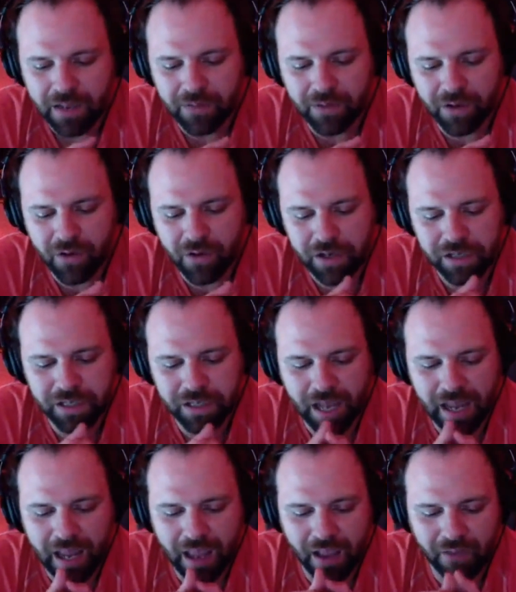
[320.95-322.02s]
The question
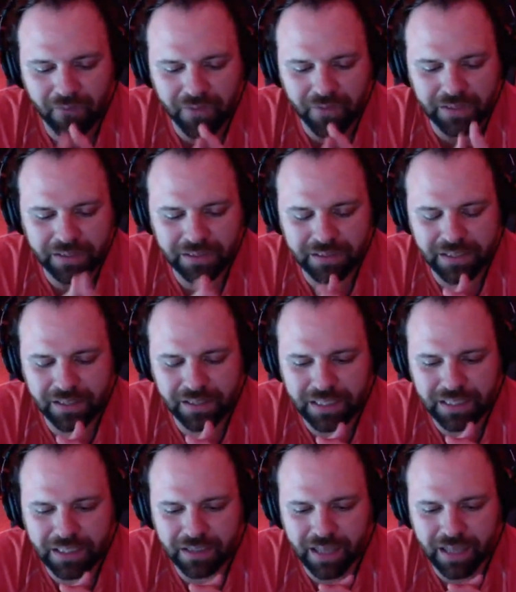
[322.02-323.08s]
I have is does
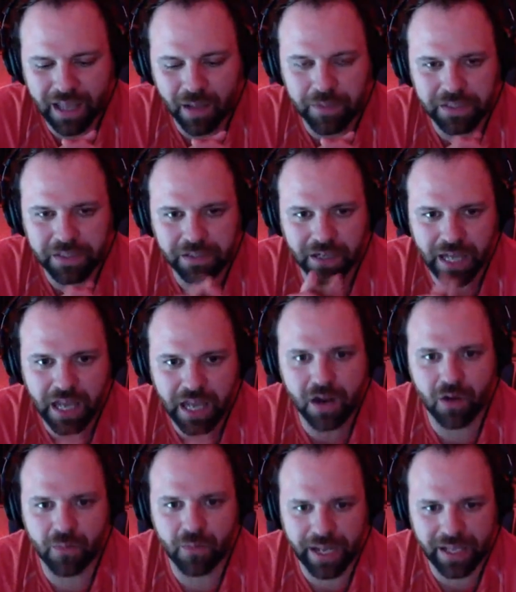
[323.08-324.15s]
he allow Mr.
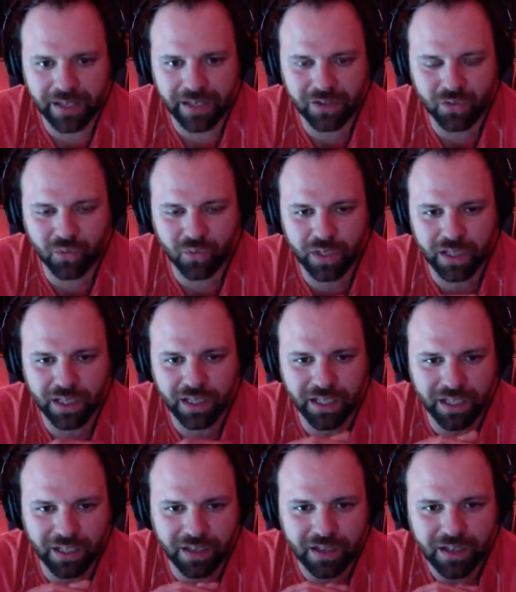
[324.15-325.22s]
Lego Man to
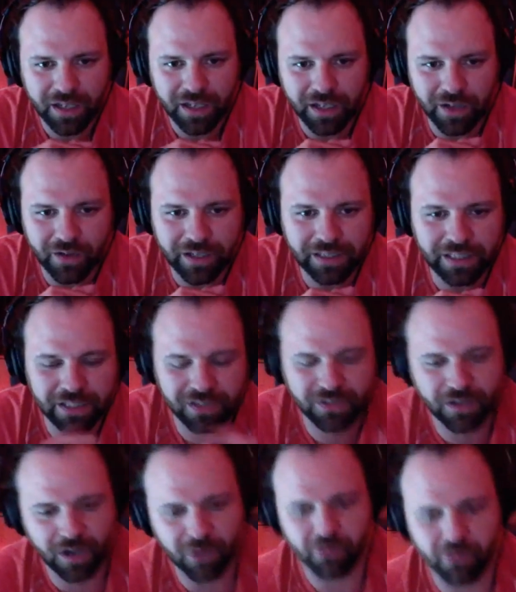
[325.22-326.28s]
really get the
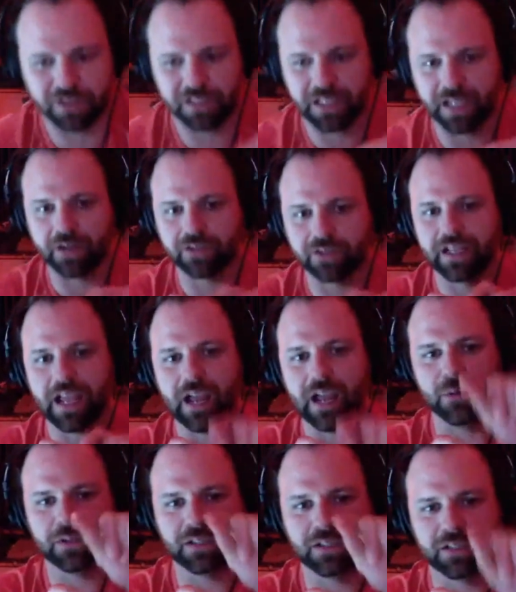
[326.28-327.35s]
Star Wars Legos
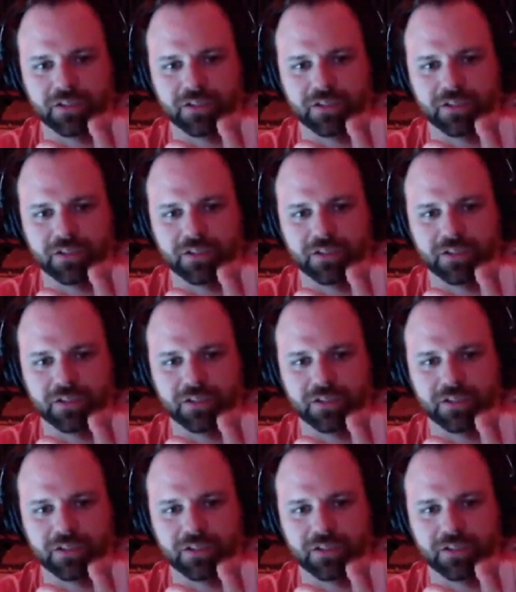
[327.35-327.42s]
out with the